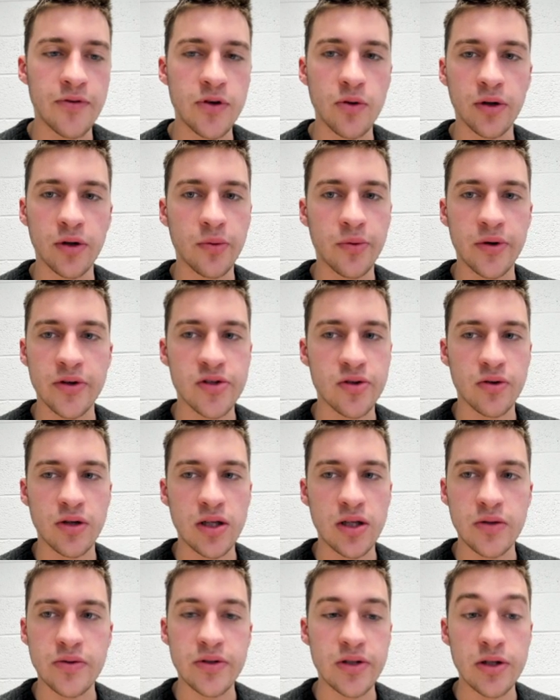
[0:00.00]
you only want to
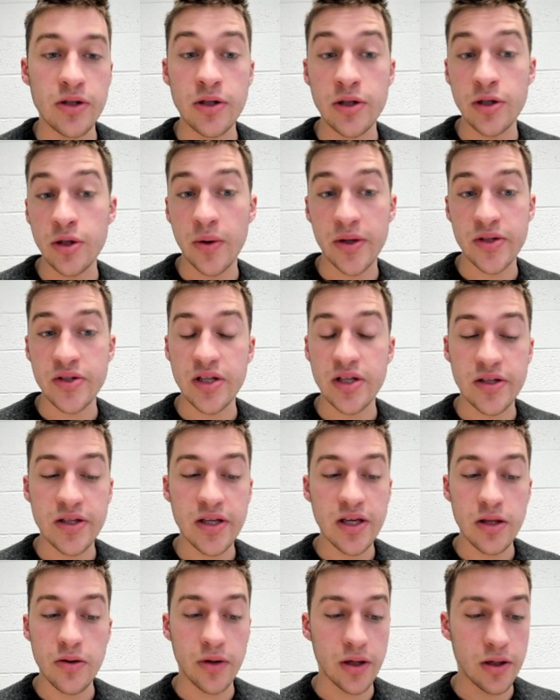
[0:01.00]
screen
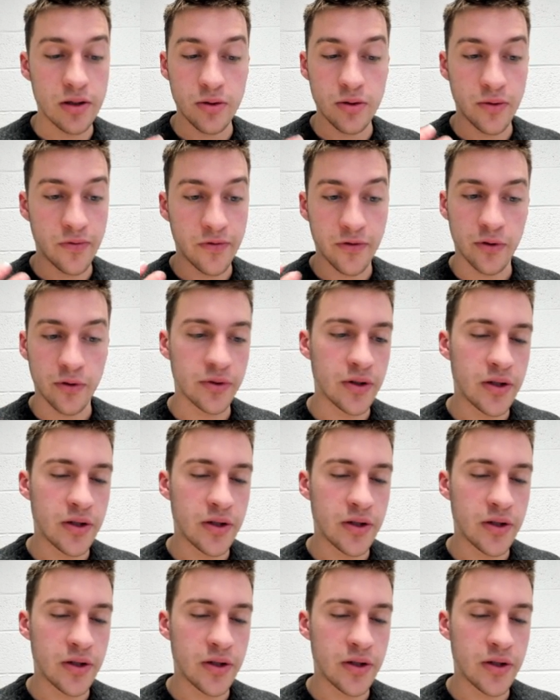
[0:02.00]
USDT, you can do it for only